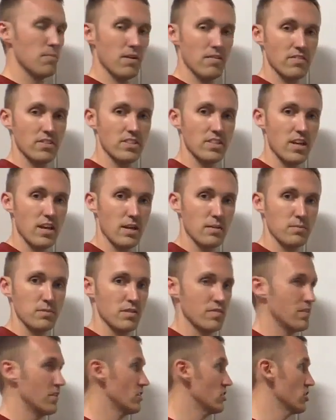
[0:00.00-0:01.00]
of the times
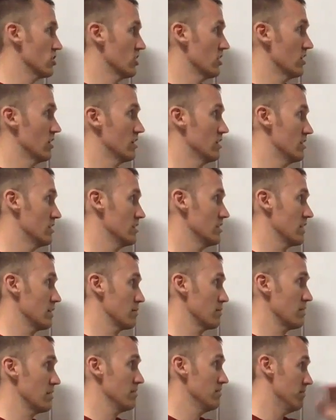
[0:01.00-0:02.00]
of each
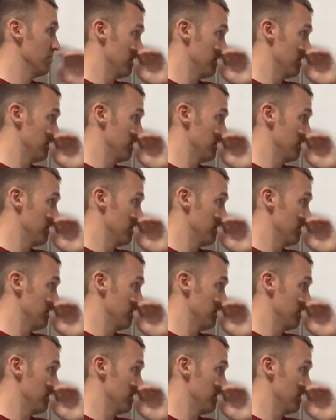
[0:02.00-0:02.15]
segment,